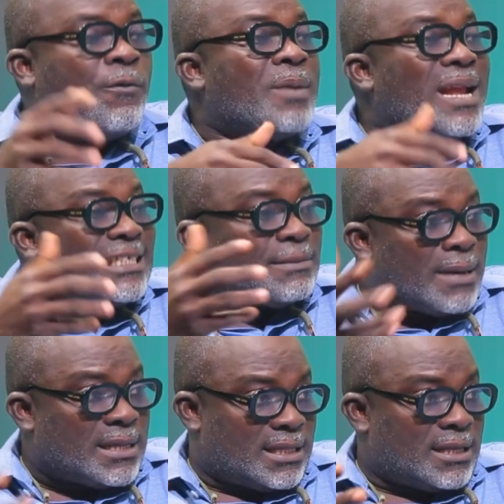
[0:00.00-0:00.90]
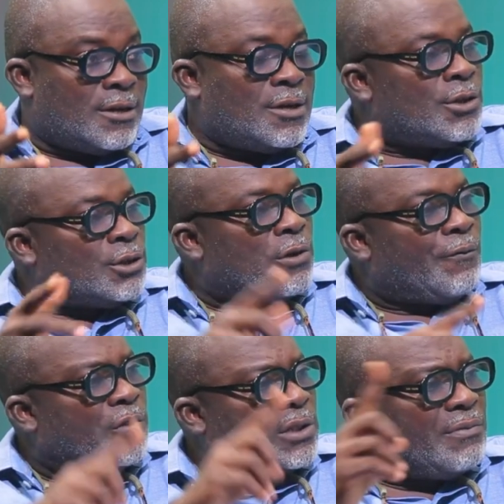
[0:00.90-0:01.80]
next month. So your
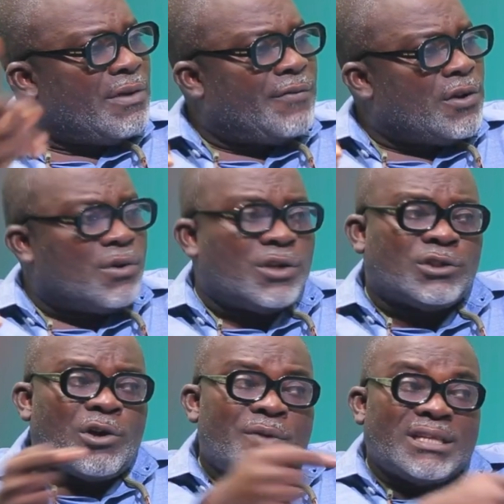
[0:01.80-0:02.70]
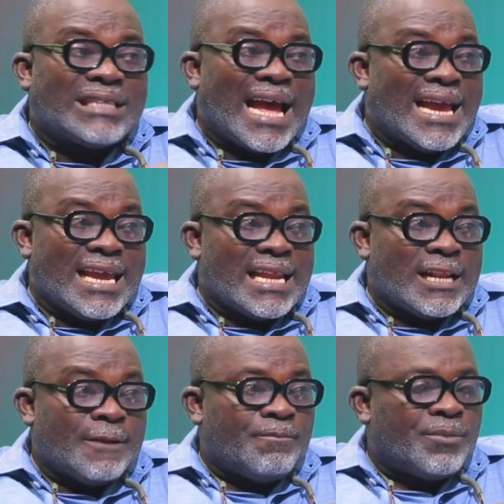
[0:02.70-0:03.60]
future revenue is already tied in.
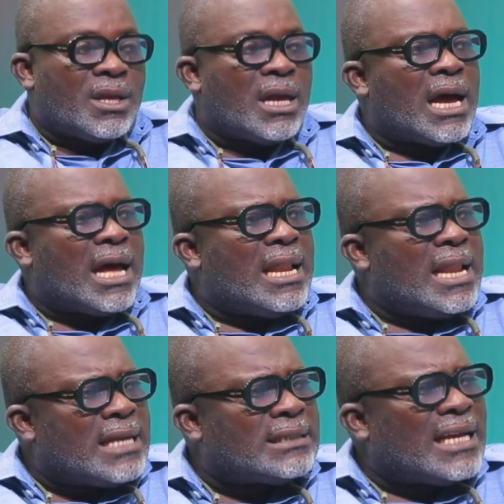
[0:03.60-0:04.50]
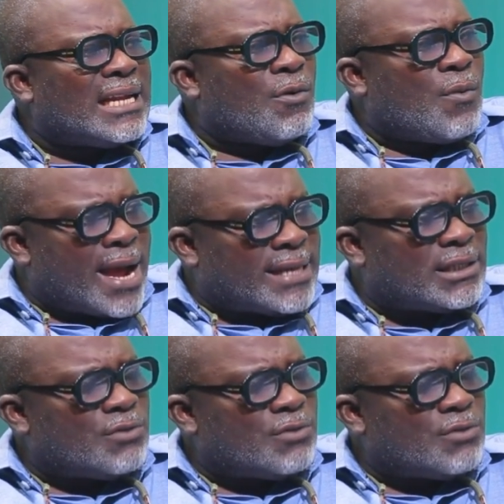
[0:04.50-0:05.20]
Unless otherwise, you are